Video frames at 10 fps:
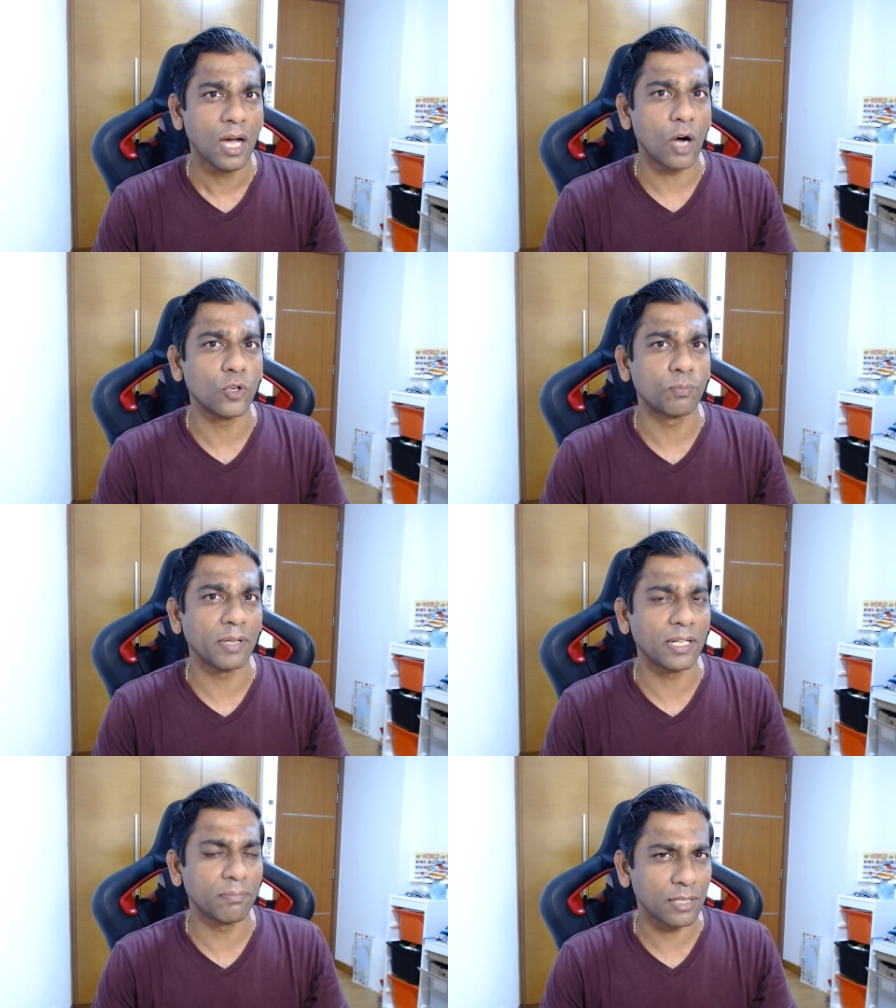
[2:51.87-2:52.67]

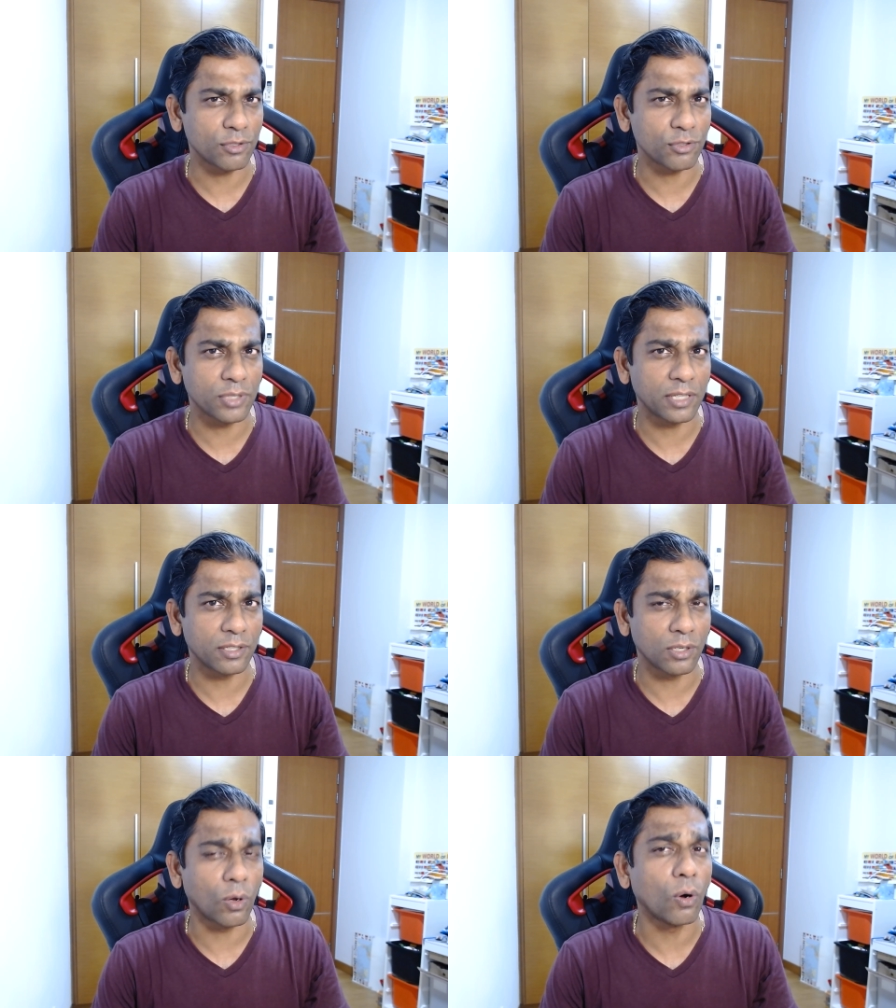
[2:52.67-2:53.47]
Outplayed Manchester United
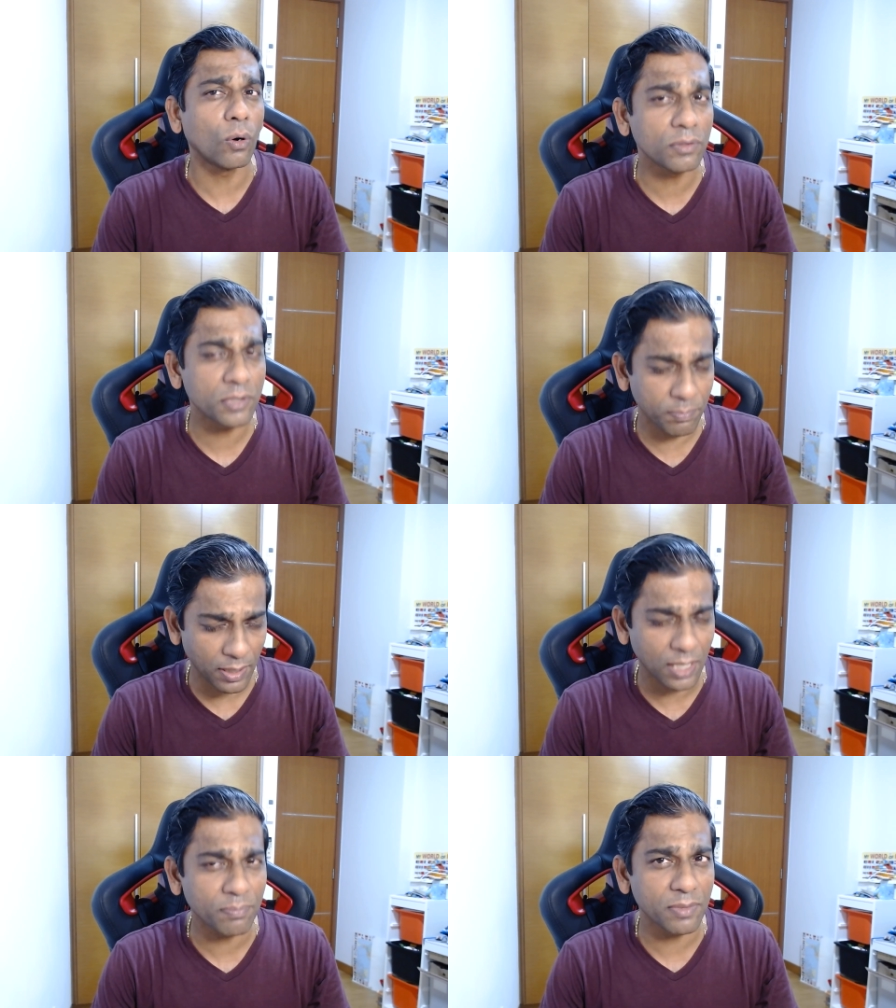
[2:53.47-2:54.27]
in all
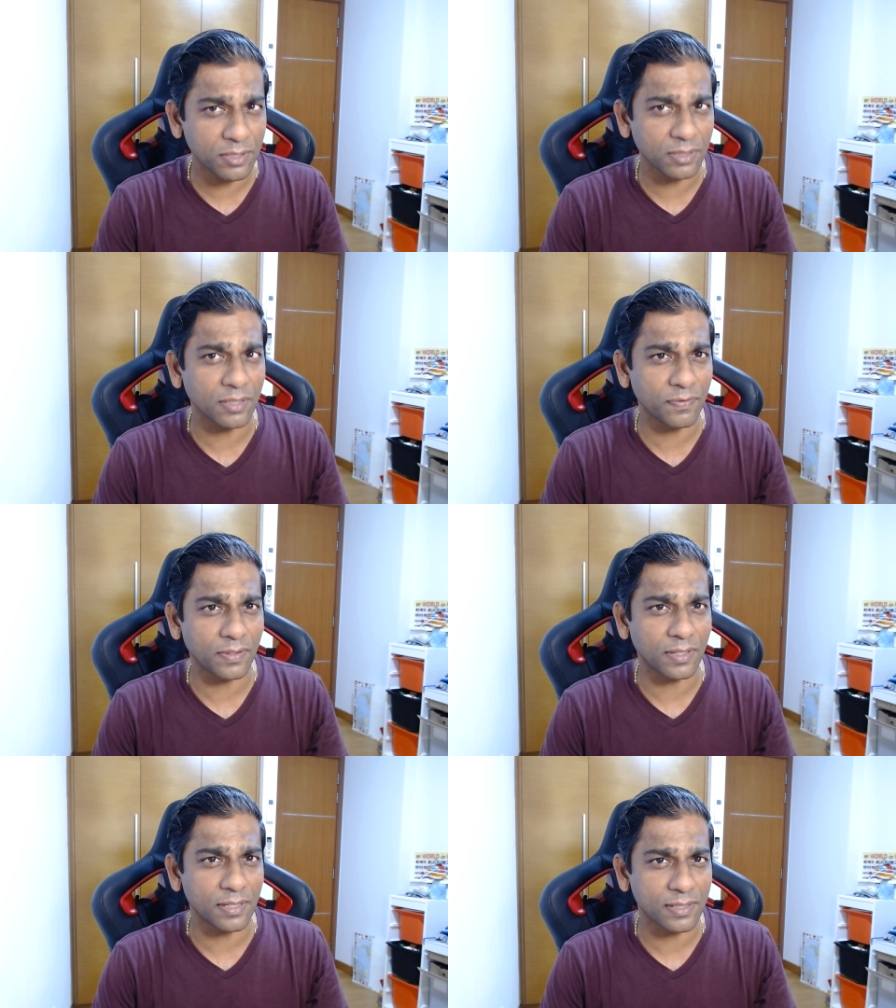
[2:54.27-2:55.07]
departments in the
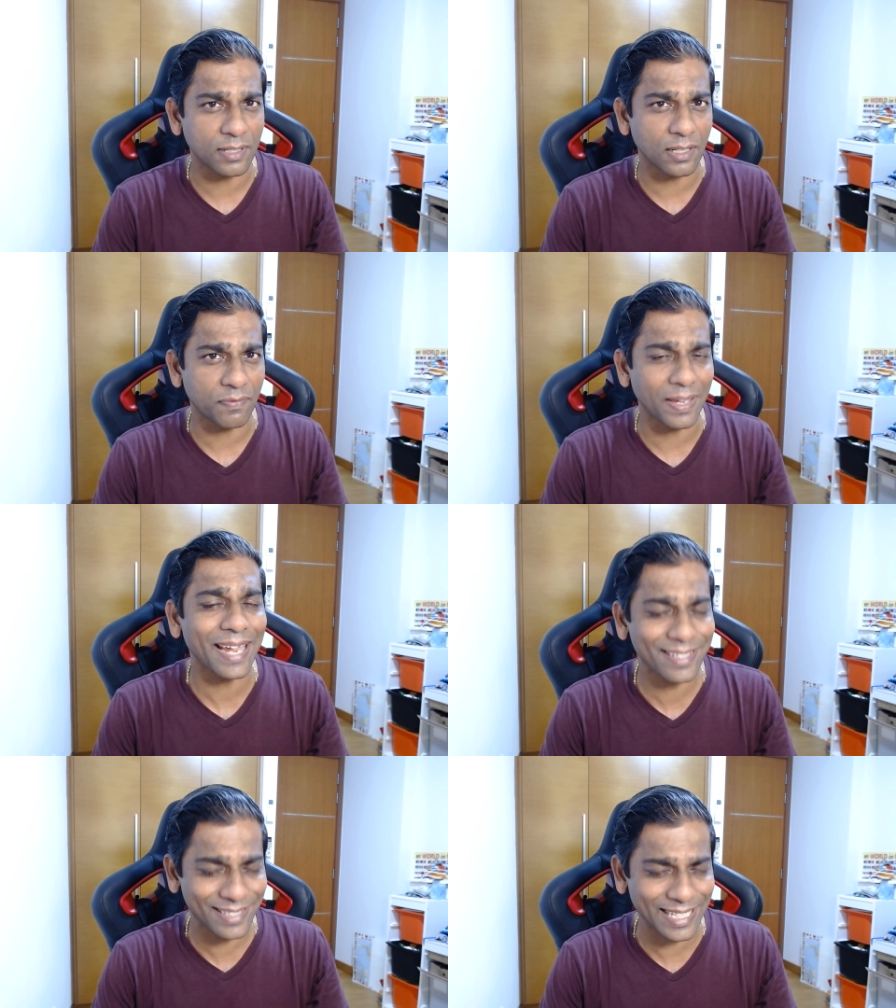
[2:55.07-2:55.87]
first half,
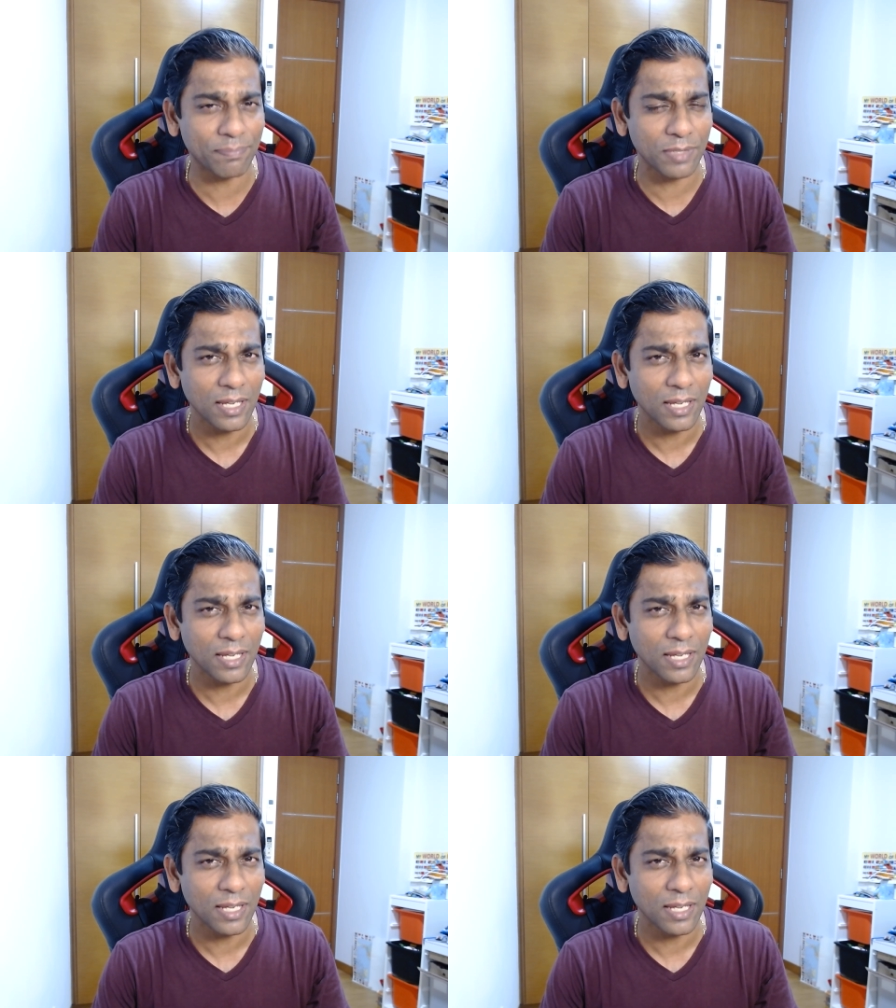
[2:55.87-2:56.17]
except